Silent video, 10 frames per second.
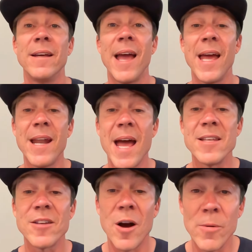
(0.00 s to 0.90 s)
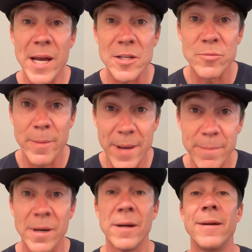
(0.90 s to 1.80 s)
And as always,
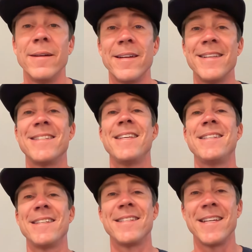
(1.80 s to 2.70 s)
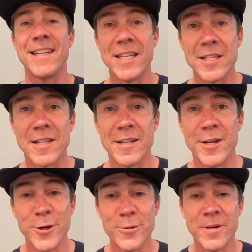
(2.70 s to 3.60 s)
remember, consistency is the
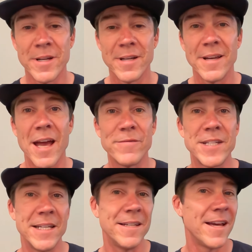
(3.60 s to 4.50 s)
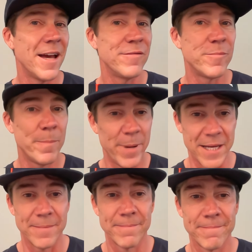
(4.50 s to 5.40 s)
new
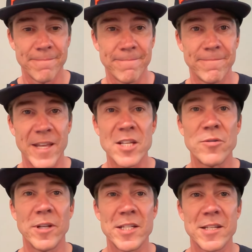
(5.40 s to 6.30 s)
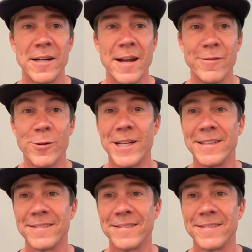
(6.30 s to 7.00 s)
FTFP. Thanks for listening, everyone.